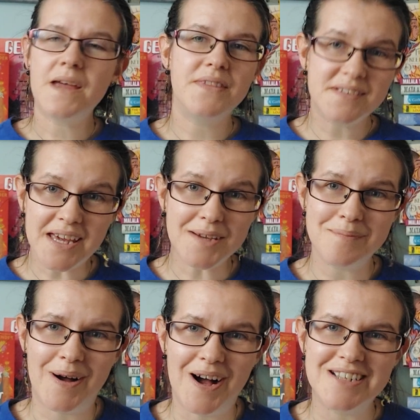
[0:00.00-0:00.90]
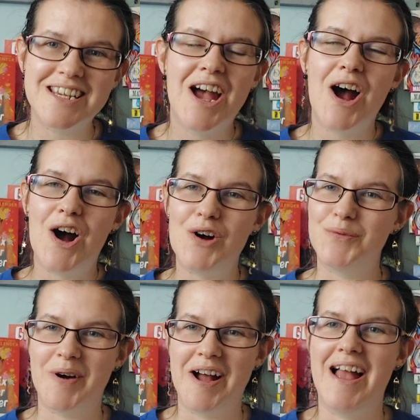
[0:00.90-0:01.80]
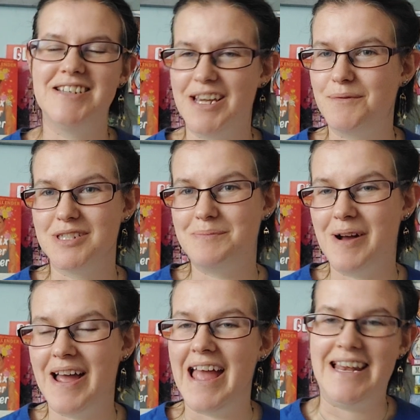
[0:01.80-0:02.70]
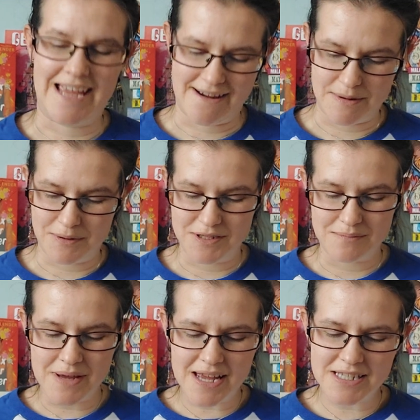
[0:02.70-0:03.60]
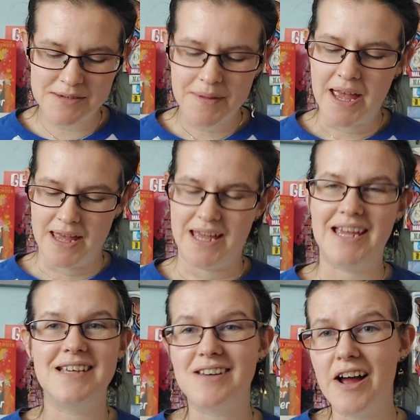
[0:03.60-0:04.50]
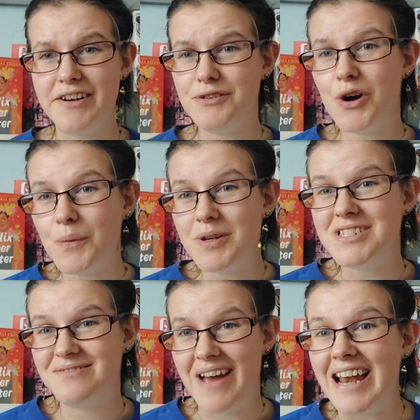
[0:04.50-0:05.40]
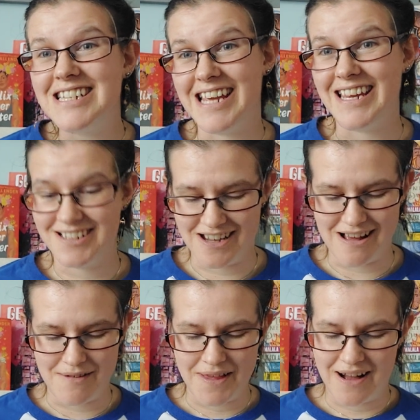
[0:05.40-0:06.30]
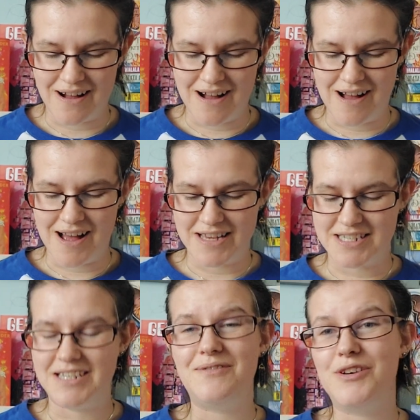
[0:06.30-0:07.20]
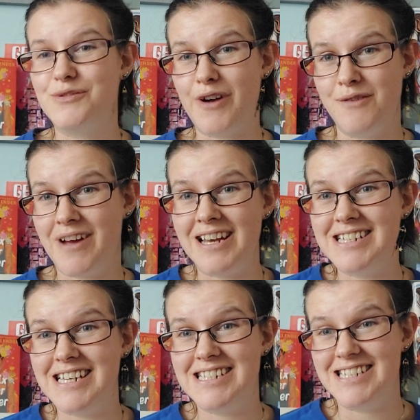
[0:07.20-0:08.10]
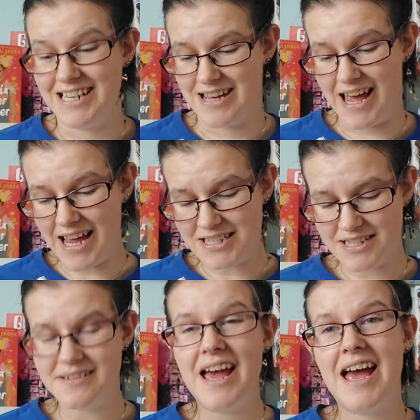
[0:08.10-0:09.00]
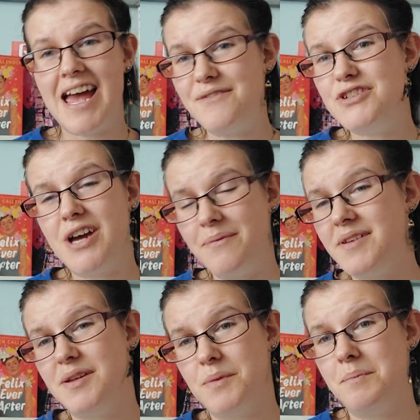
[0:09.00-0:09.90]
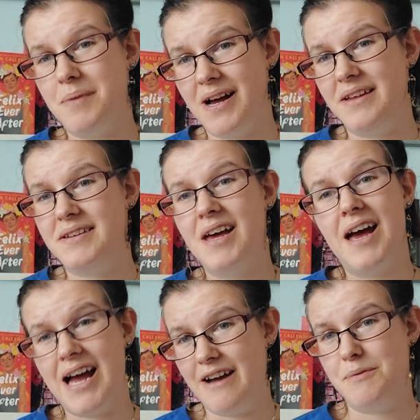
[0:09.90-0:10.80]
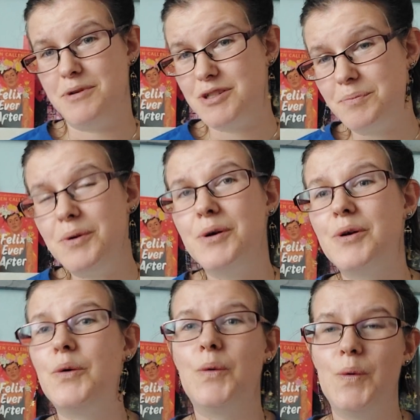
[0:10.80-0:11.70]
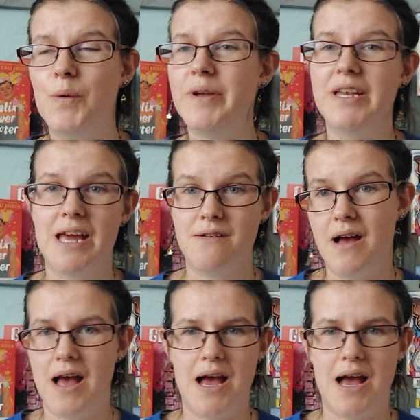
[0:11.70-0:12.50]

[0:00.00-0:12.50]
The second part of why I don't want to buy any Harry Potter merch is I do not want to validate her. She feels very validated in her actions every time that someone buys a Harry Potter book, or, you know,